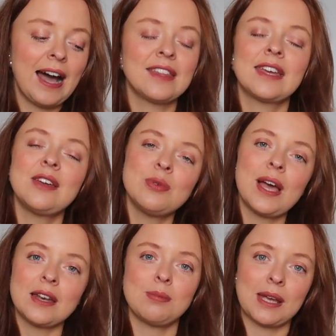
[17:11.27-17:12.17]
I think if we
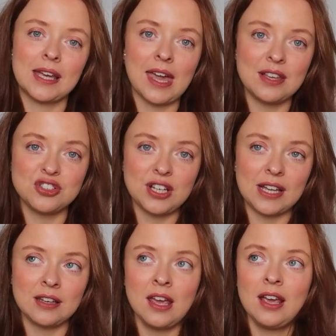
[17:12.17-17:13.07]
had a bigger
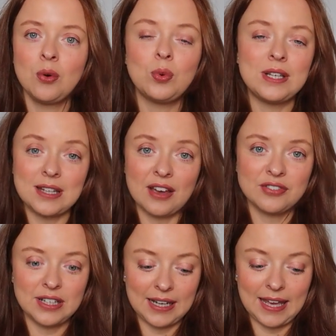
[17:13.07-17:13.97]
kitchen, we
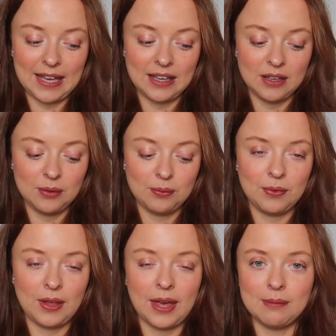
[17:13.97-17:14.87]
definitely
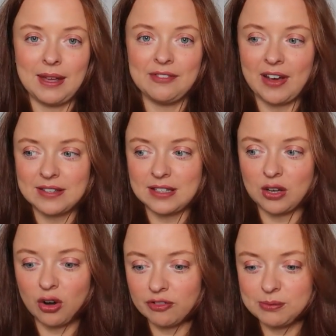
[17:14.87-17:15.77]
invest in
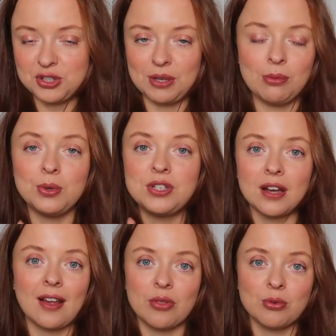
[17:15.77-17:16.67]
a coffee machine, but we
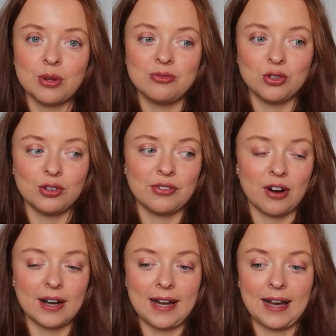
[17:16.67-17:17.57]
don't have the room for it
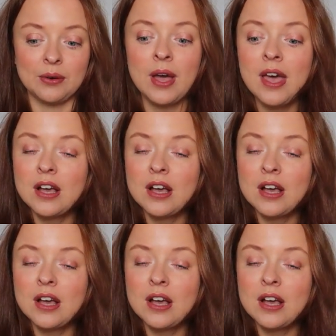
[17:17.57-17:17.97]
right now.